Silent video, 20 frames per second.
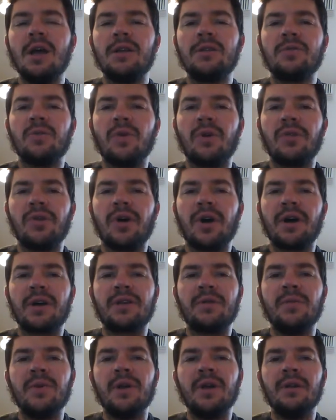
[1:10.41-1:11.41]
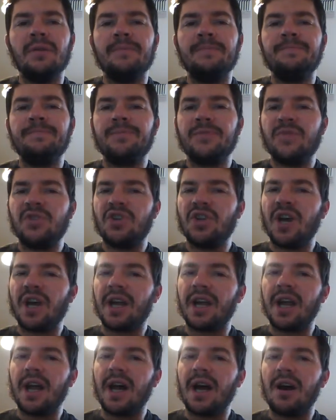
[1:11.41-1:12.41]
It's well documented.
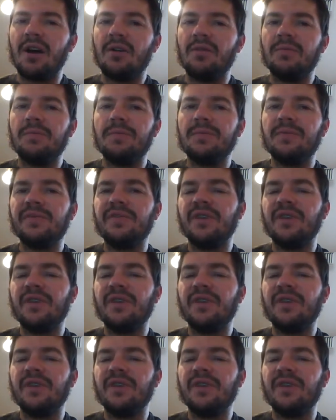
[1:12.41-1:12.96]
Check it out